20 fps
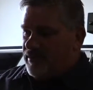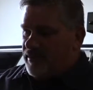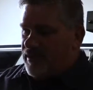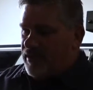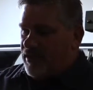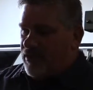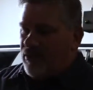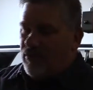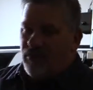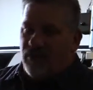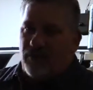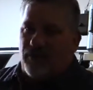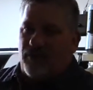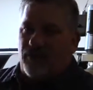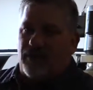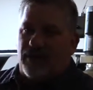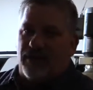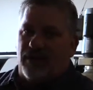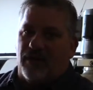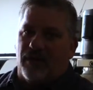Here we're
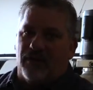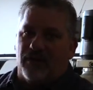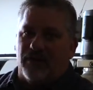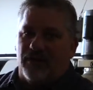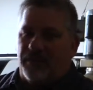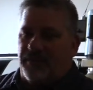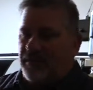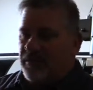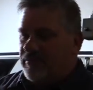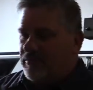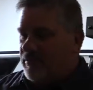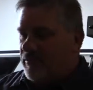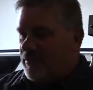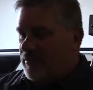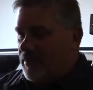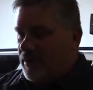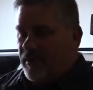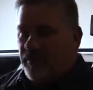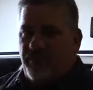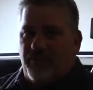working on a little bit of
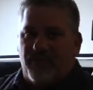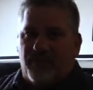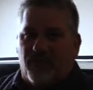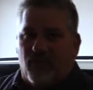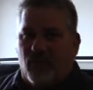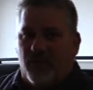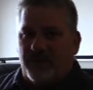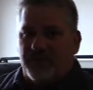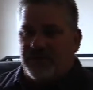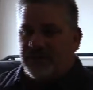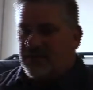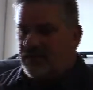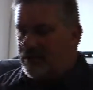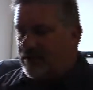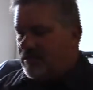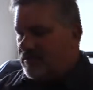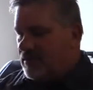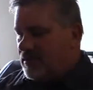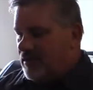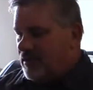a performance still.